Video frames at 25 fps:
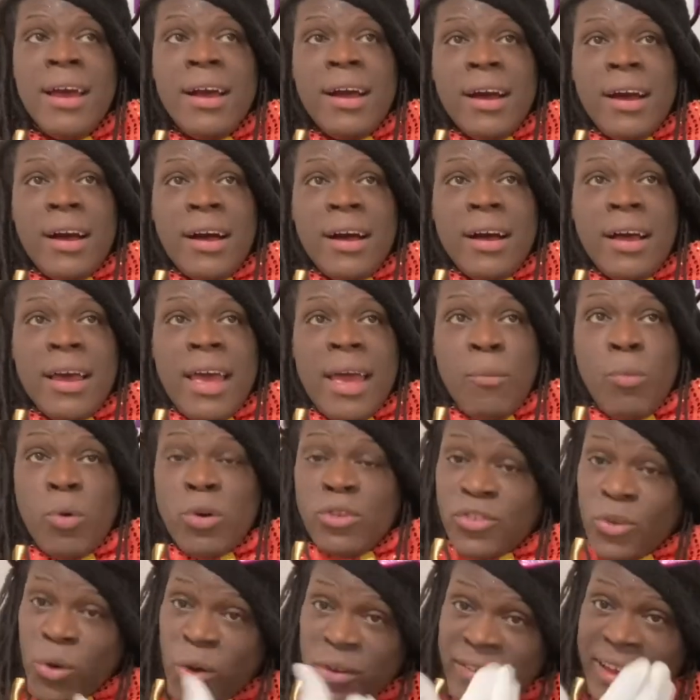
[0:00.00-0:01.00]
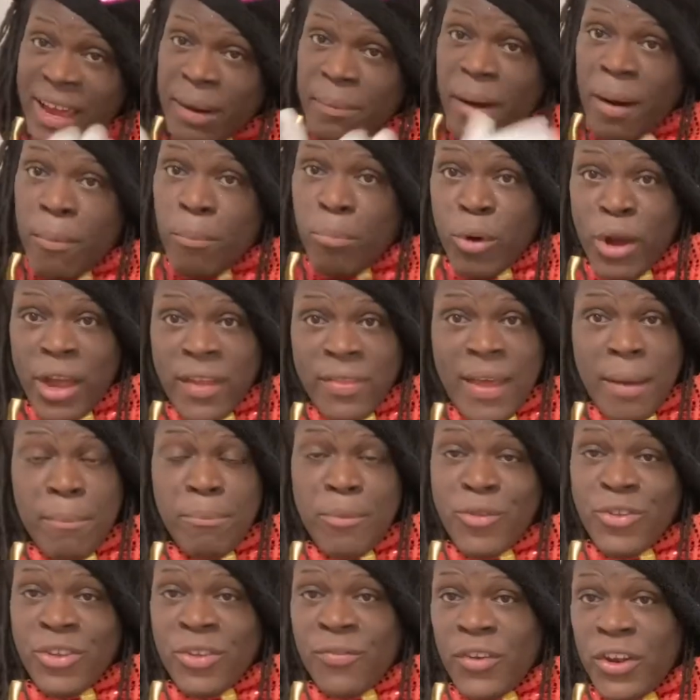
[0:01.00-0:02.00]
And we're so excited about bringing that
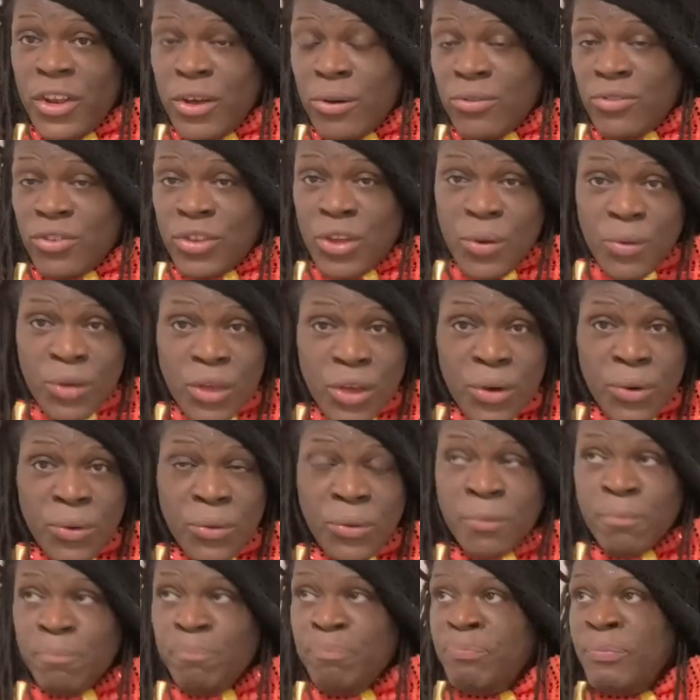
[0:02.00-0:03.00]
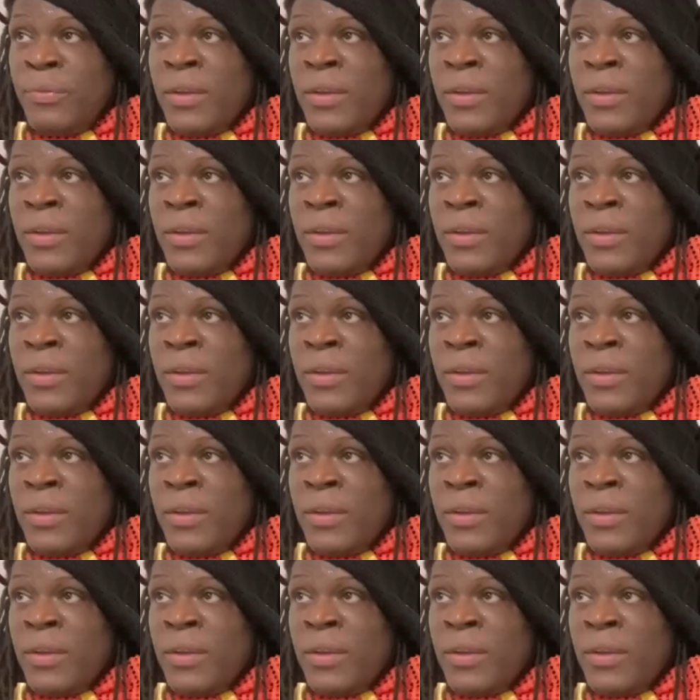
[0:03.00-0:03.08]
music video to you.